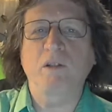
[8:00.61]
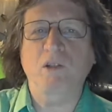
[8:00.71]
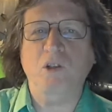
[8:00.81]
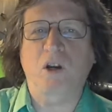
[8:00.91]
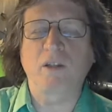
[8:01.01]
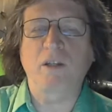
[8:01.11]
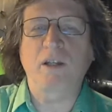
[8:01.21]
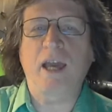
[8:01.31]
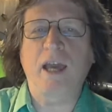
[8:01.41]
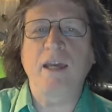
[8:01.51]
to start the
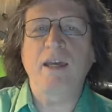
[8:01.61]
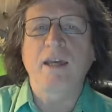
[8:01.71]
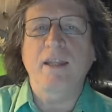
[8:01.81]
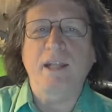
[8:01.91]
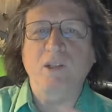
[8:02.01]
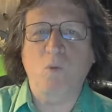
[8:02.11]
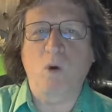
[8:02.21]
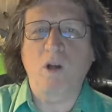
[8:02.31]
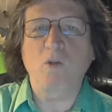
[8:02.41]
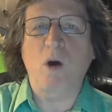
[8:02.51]
day. That's
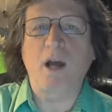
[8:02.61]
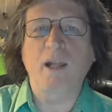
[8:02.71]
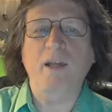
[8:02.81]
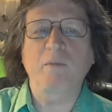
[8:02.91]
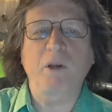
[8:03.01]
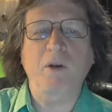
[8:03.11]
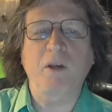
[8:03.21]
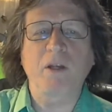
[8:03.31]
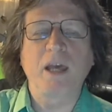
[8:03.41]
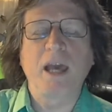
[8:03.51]
one twilight
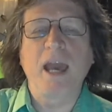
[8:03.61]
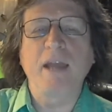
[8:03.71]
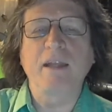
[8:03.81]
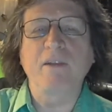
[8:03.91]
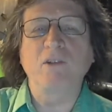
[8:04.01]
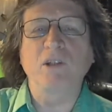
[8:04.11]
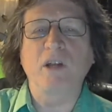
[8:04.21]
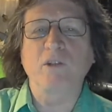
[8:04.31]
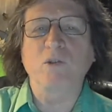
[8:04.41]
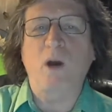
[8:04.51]
period. And then there's
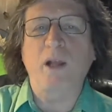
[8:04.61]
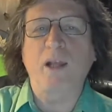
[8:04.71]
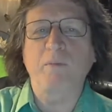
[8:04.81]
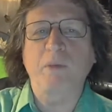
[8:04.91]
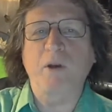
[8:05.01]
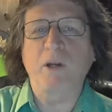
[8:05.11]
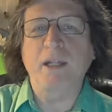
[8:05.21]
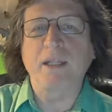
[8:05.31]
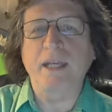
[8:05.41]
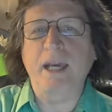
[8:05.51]
another twilight period
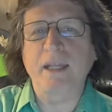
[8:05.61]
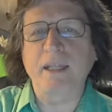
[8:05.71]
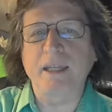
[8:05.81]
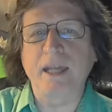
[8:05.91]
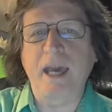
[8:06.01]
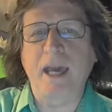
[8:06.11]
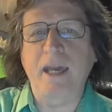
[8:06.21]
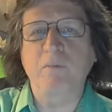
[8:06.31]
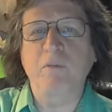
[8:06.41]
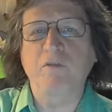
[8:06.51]
at the end of the
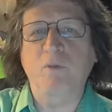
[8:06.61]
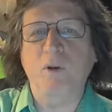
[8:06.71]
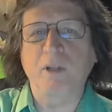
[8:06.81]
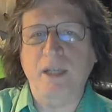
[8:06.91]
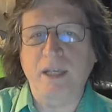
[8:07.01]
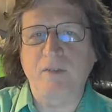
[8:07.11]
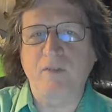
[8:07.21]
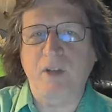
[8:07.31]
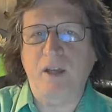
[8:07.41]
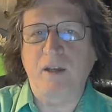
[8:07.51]
day before the
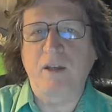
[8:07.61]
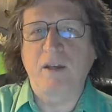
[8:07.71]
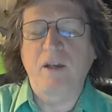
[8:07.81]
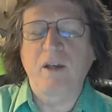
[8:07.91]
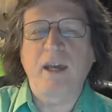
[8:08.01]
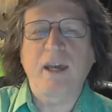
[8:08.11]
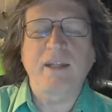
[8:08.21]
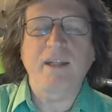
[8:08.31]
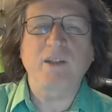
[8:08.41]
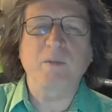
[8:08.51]
evening.
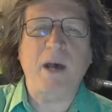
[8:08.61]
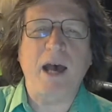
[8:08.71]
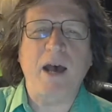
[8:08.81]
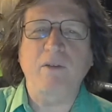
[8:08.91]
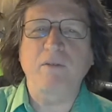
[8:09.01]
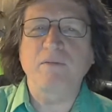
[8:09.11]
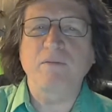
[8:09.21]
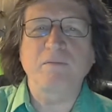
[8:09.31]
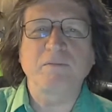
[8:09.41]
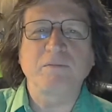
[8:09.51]
And it's about
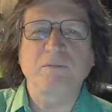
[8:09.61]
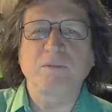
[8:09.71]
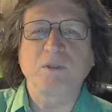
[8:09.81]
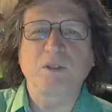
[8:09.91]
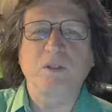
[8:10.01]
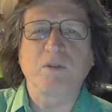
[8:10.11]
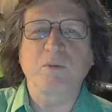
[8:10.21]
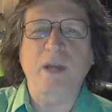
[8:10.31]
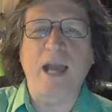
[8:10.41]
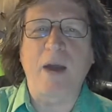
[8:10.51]

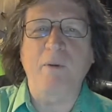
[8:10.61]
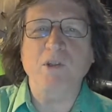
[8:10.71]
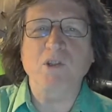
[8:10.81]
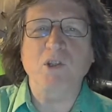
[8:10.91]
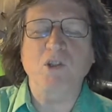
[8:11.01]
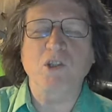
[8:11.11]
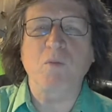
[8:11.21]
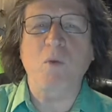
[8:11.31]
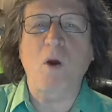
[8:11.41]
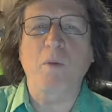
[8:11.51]
3 hours. So
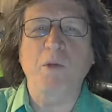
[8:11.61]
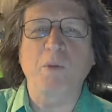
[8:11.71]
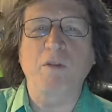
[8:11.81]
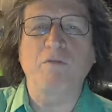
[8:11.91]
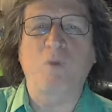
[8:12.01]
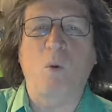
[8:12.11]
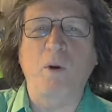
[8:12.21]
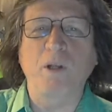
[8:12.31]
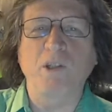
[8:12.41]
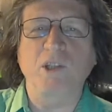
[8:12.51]
somewhere between
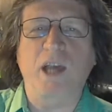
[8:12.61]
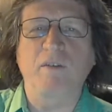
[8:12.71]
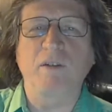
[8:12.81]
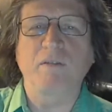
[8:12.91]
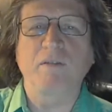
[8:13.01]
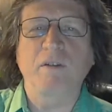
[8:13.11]
4 and 7